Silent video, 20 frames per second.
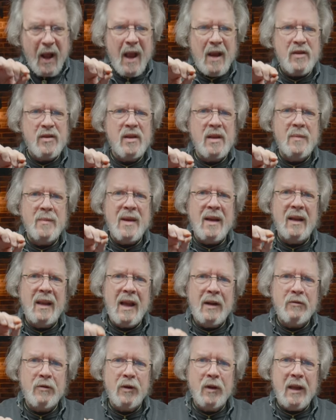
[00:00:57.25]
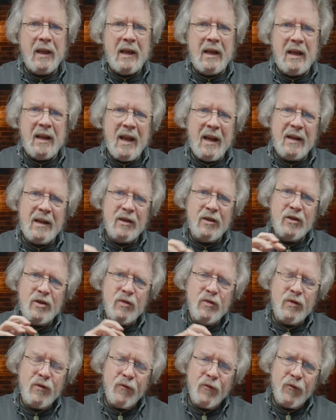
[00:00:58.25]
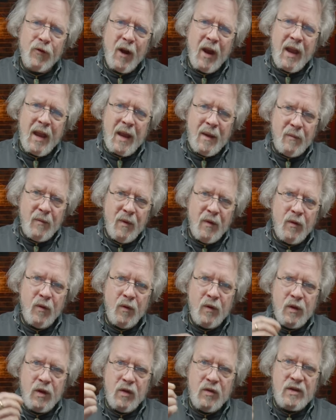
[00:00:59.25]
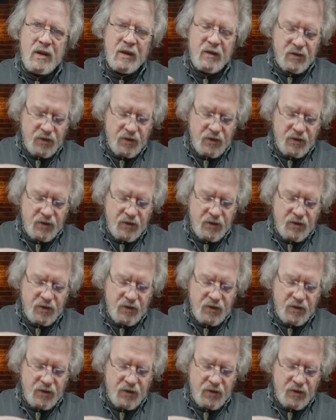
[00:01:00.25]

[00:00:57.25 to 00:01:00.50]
actually be electrically connected to the frame using